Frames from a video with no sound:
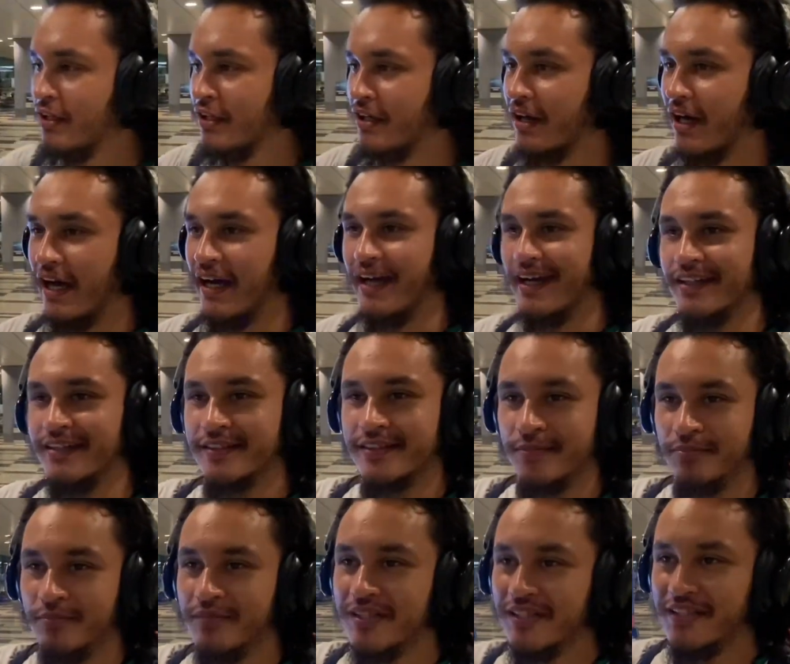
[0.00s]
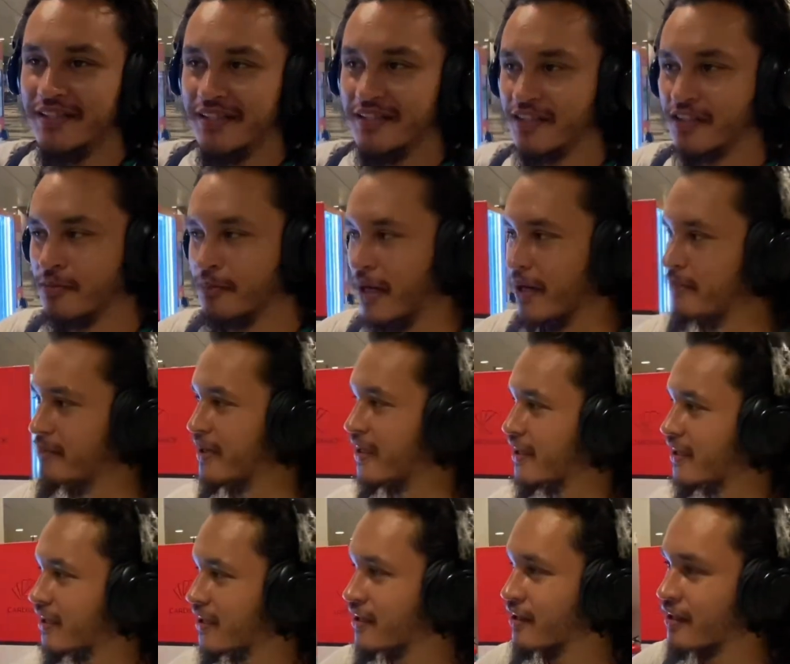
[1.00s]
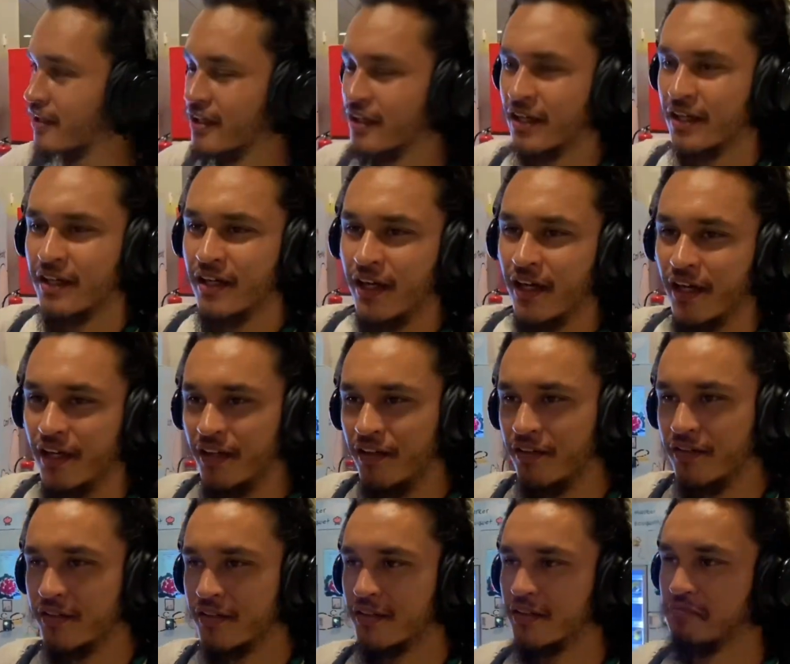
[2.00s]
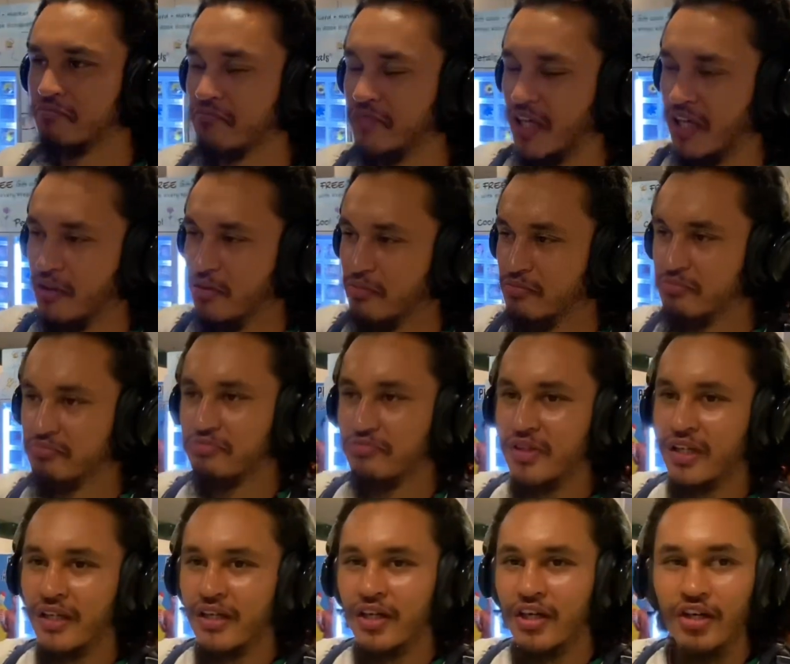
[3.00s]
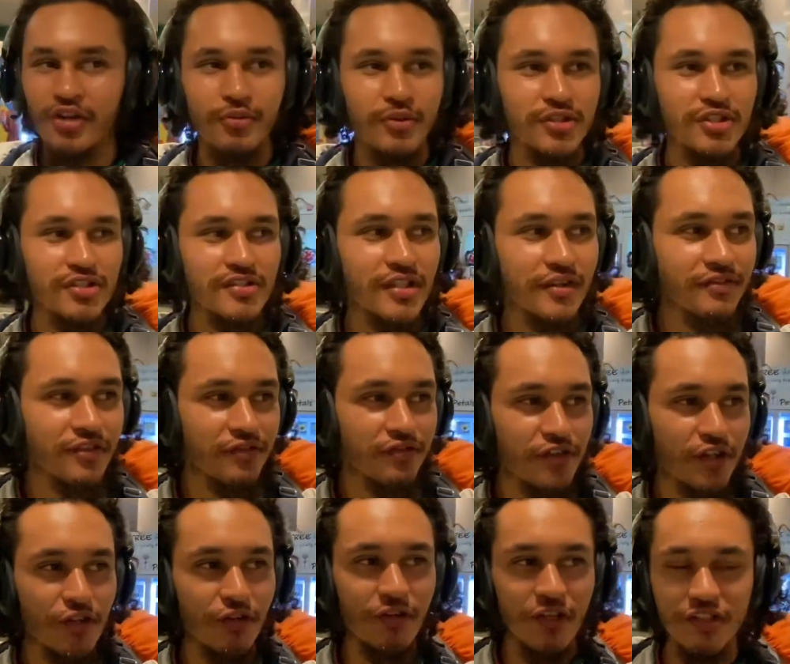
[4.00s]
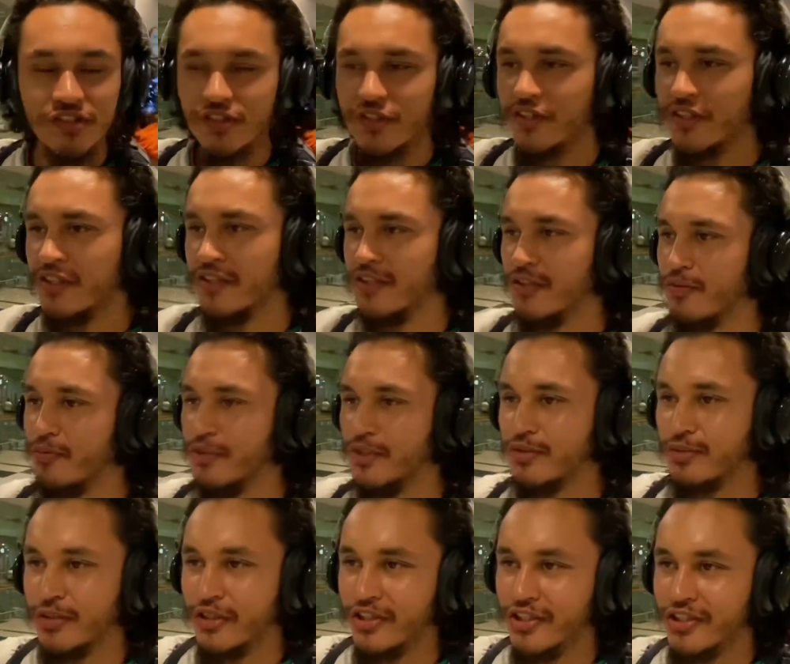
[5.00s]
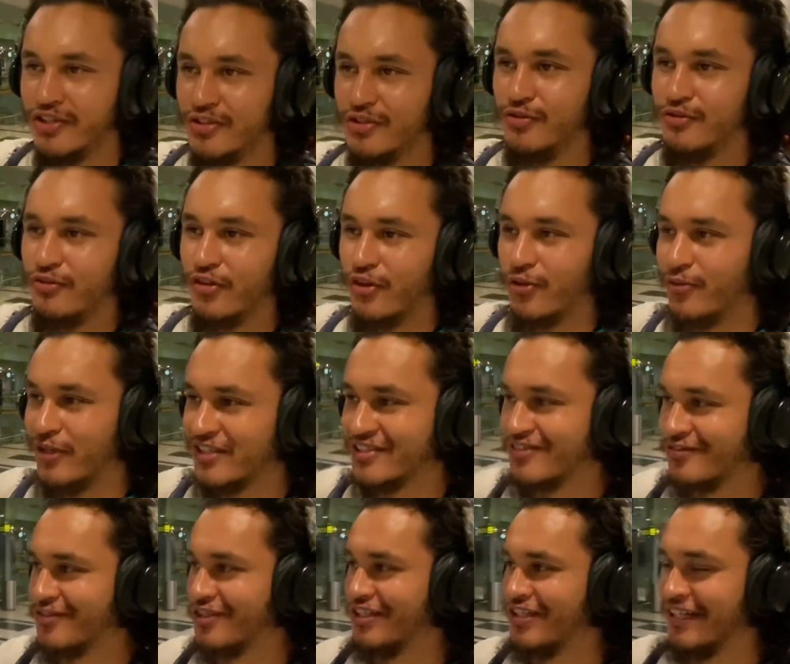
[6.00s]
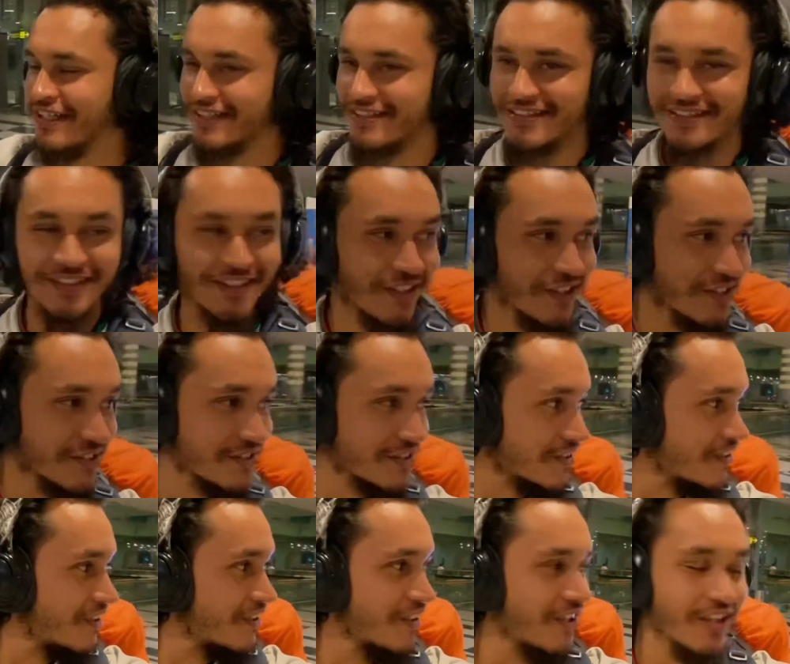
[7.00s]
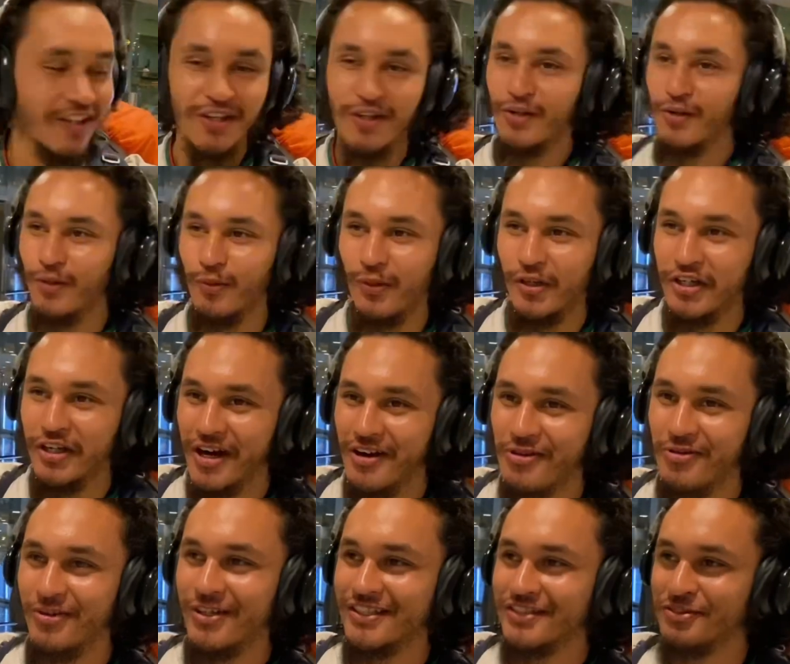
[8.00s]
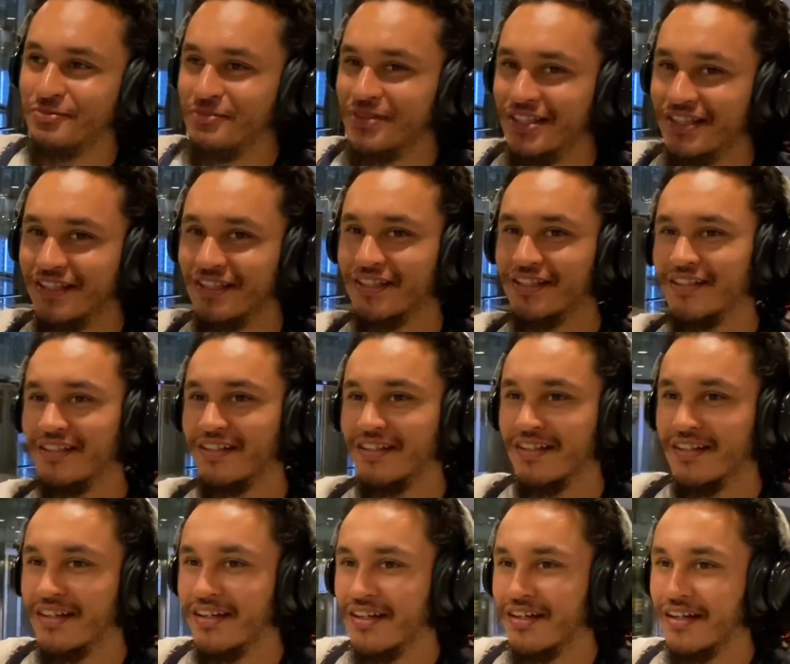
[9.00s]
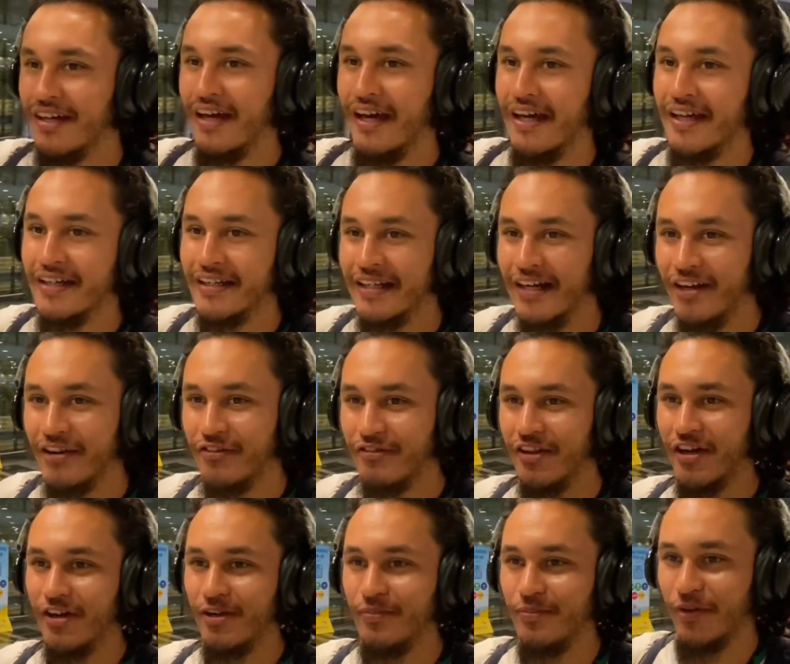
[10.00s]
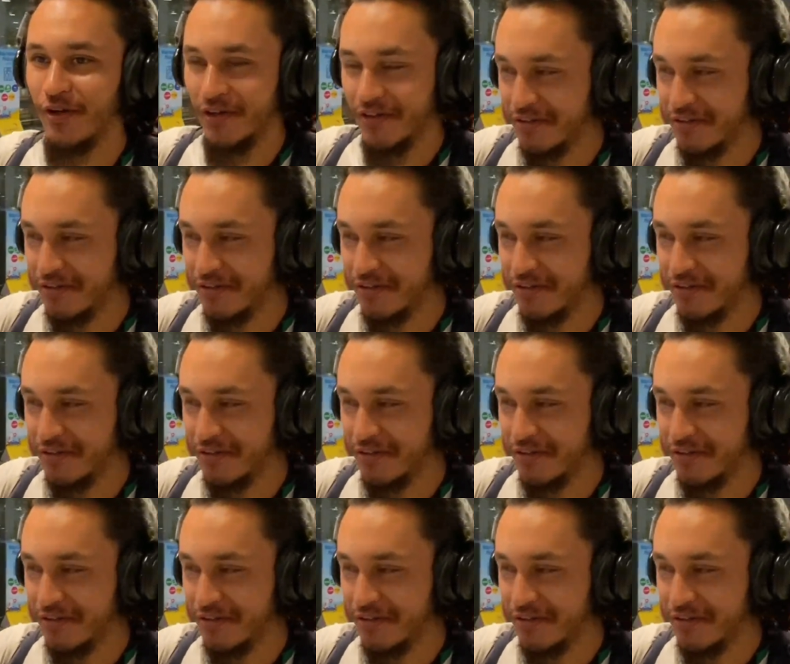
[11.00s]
I had some tea in my bag, and now we just have to figure out what we're gonna do for the rest of the night, because we're not going to be heading out of the airport.